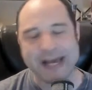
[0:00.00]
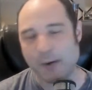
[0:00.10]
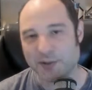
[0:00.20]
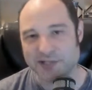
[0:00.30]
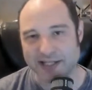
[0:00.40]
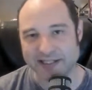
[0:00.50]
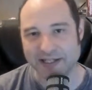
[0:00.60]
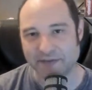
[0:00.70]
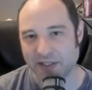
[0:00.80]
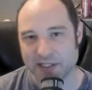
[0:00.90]
And we'll talk
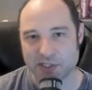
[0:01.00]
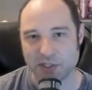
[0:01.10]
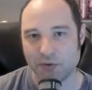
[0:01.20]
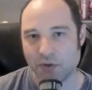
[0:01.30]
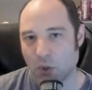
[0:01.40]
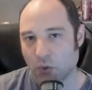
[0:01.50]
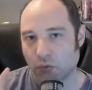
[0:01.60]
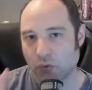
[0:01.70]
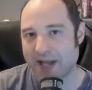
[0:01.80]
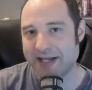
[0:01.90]
again very soon
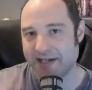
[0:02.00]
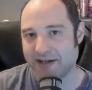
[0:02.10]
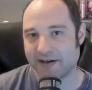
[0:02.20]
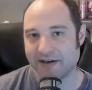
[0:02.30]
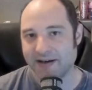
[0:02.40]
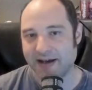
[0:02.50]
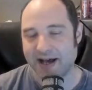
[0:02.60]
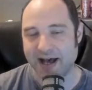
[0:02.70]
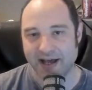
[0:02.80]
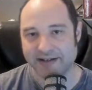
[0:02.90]
right here
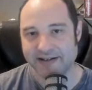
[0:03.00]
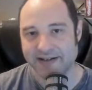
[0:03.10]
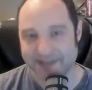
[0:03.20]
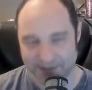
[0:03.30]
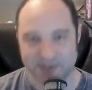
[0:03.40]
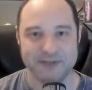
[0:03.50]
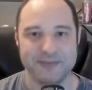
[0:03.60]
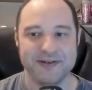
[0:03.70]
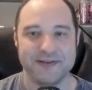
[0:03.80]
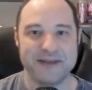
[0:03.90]
on YouTube.
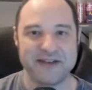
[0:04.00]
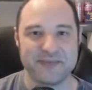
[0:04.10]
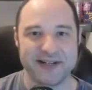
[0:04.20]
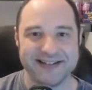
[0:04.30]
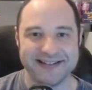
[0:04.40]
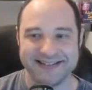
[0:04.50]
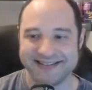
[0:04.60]
Bye, everybody.